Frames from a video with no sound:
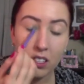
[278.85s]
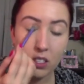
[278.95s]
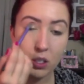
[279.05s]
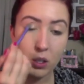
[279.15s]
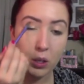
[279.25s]

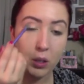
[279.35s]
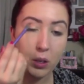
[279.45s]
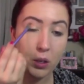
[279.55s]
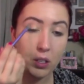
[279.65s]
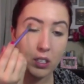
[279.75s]

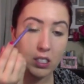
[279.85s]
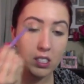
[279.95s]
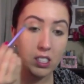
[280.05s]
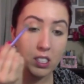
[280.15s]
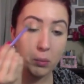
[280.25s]
to
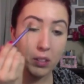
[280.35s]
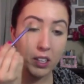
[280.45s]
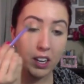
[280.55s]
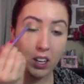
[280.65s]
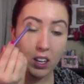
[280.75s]
stipple
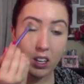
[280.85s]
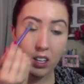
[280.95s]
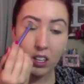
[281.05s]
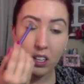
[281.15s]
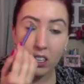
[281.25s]
it
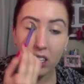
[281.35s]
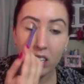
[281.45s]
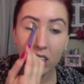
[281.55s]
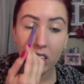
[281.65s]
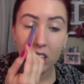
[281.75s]
on.
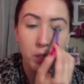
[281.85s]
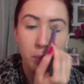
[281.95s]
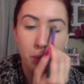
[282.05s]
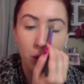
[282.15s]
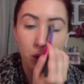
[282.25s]
It's a
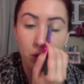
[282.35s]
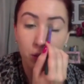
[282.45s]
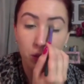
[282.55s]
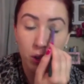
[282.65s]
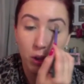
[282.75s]

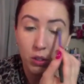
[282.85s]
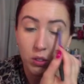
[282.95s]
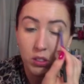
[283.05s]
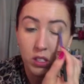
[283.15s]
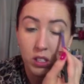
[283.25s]
beautiful
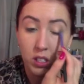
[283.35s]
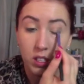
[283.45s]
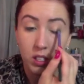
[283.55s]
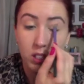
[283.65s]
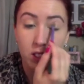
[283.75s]
gold
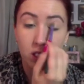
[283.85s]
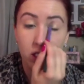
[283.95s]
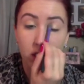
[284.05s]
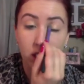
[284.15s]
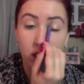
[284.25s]

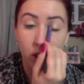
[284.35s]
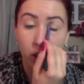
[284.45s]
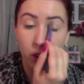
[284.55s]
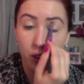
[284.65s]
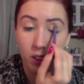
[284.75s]

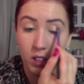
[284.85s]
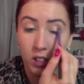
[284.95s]
tone.